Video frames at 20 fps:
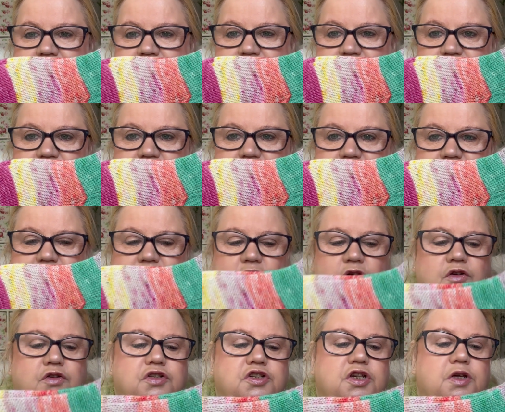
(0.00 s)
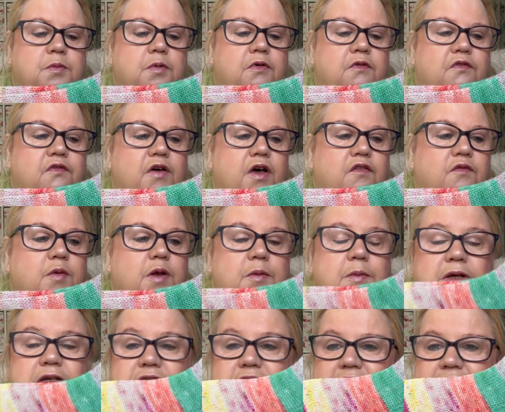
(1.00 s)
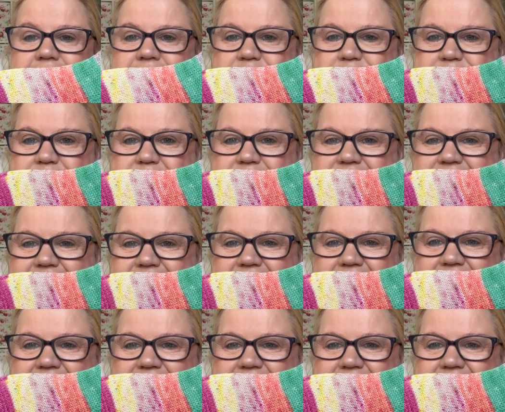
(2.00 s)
stitches on 2.5mm needles,